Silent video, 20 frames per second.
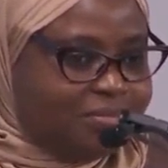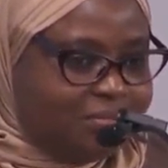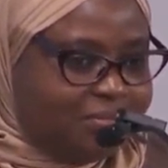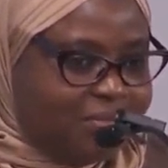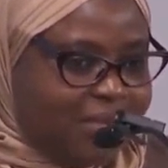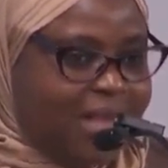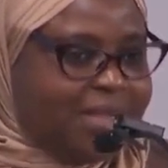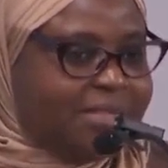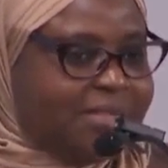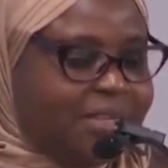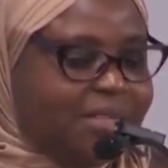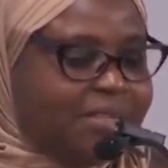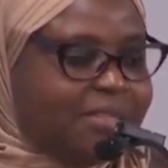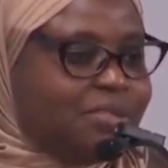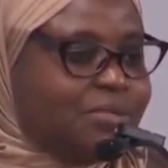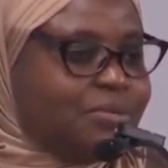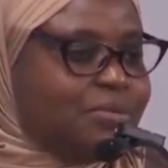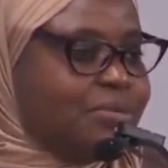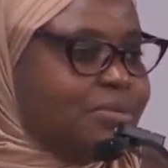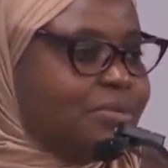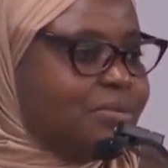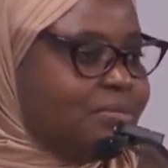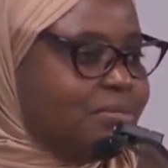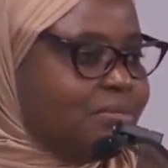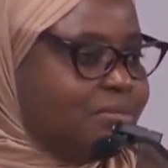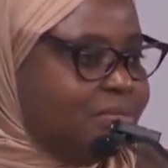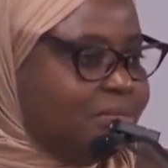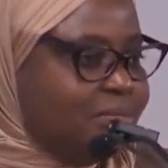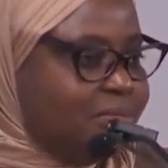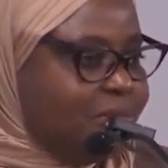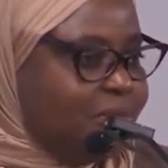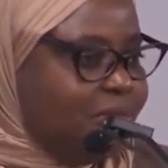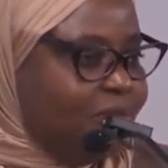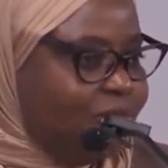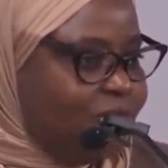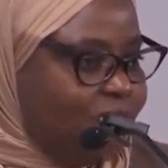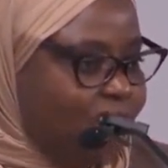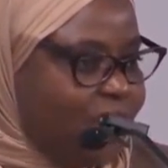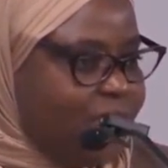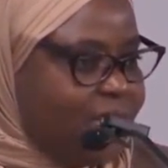access to
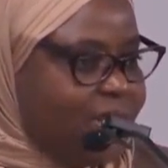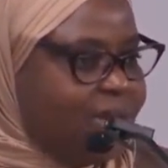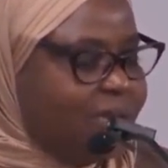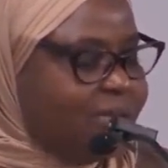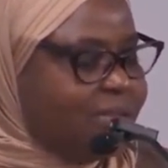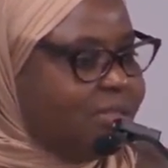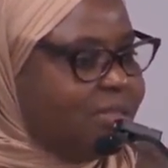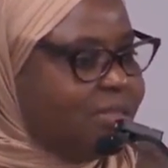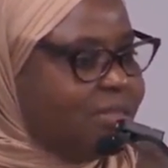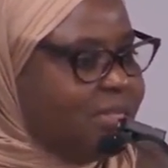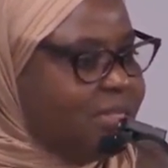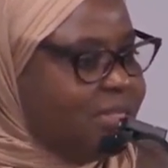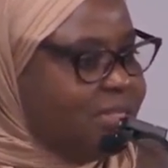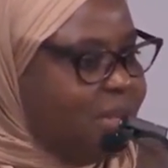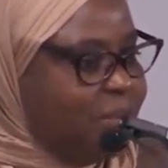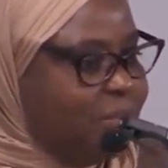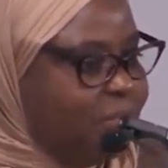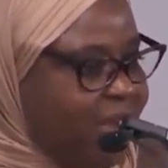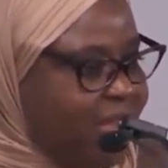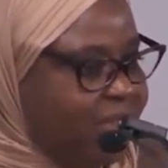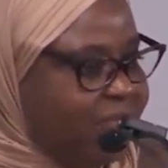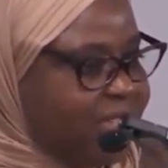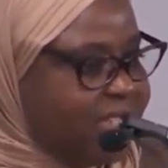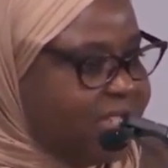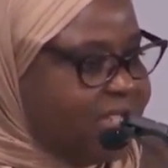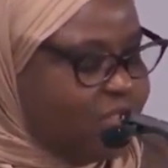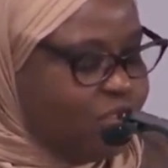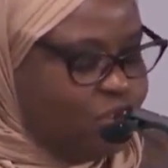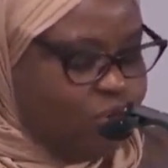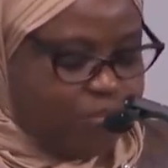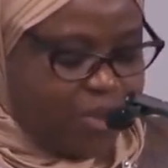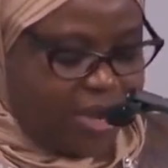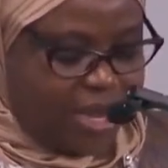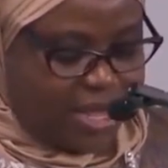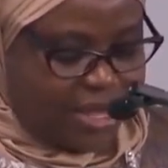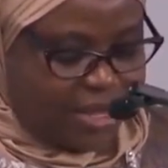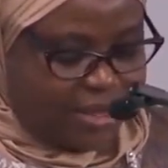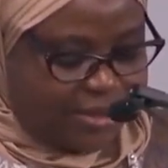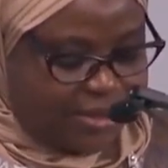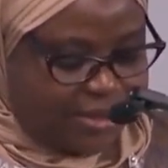fundings, the private sector
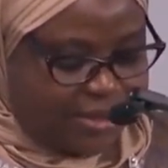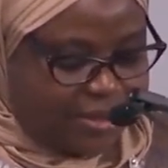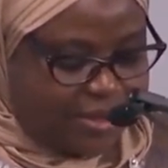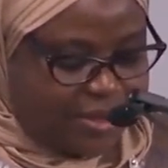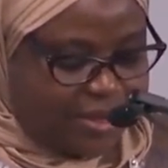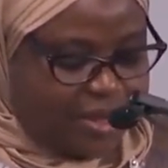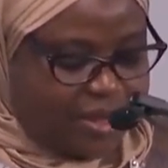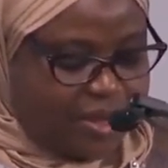players.